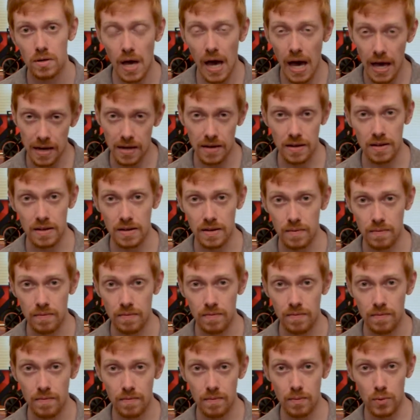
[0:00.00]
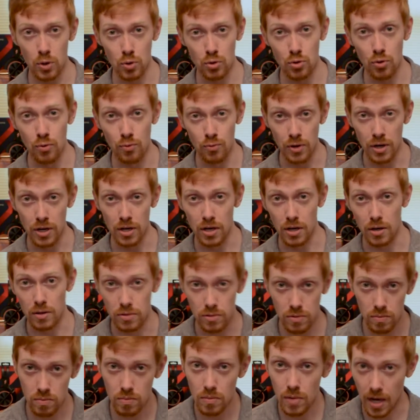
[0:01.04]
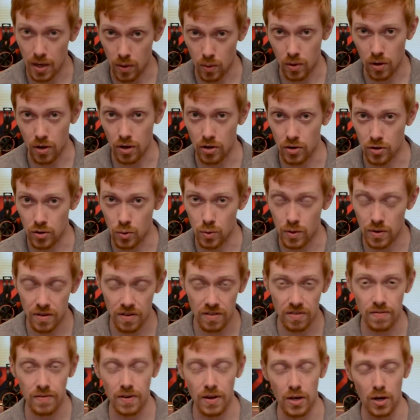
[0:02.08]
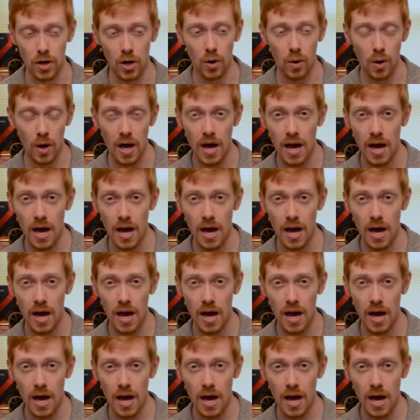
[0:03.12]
editing YouTube videos like we're gonna do with this video,